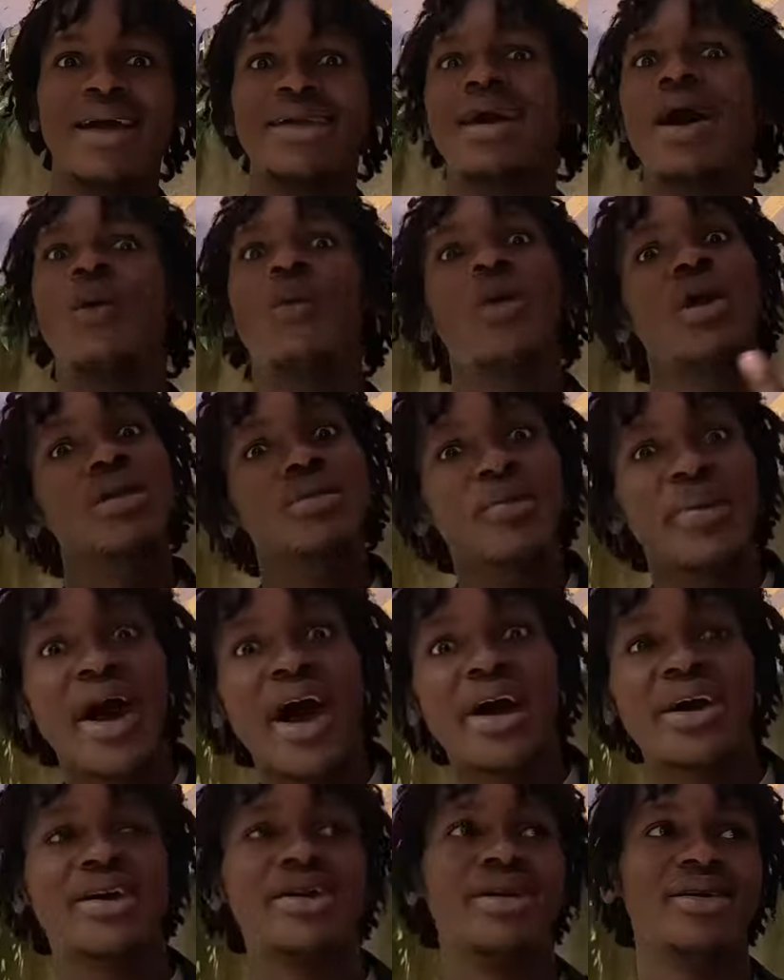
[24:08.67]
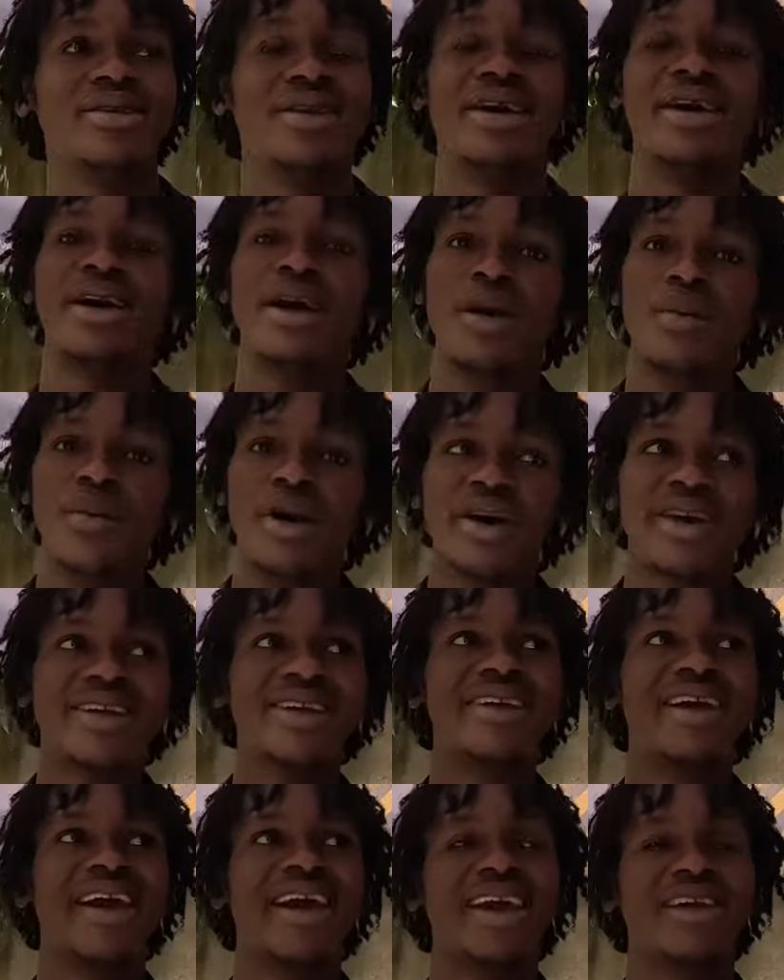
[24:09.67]
And I went back and I come back
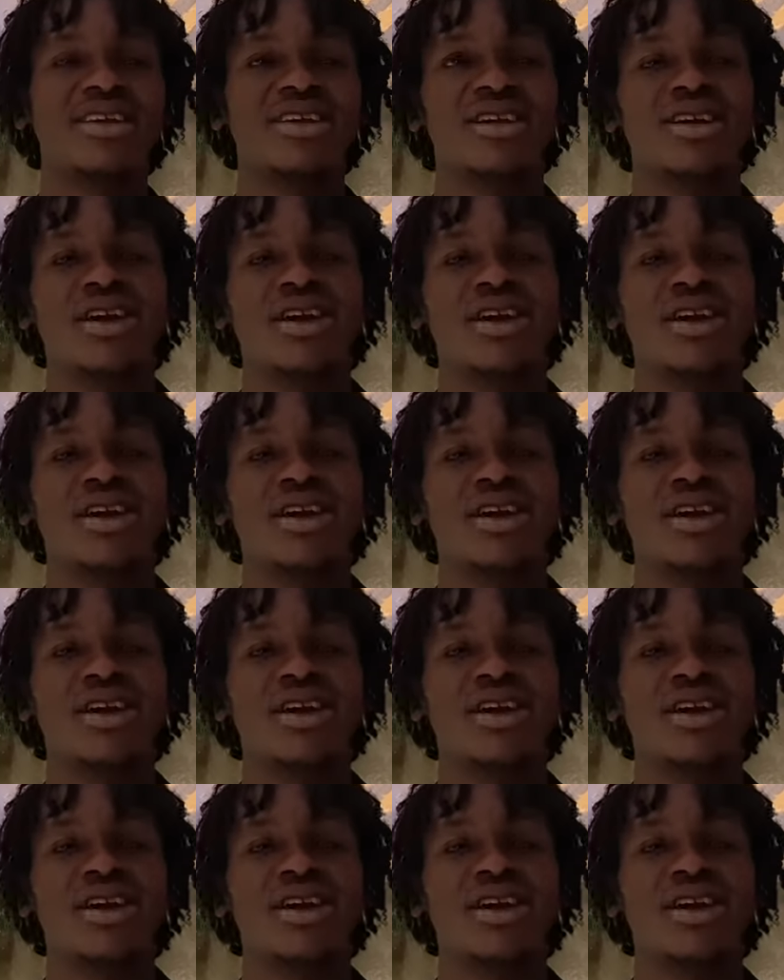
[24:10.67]
again.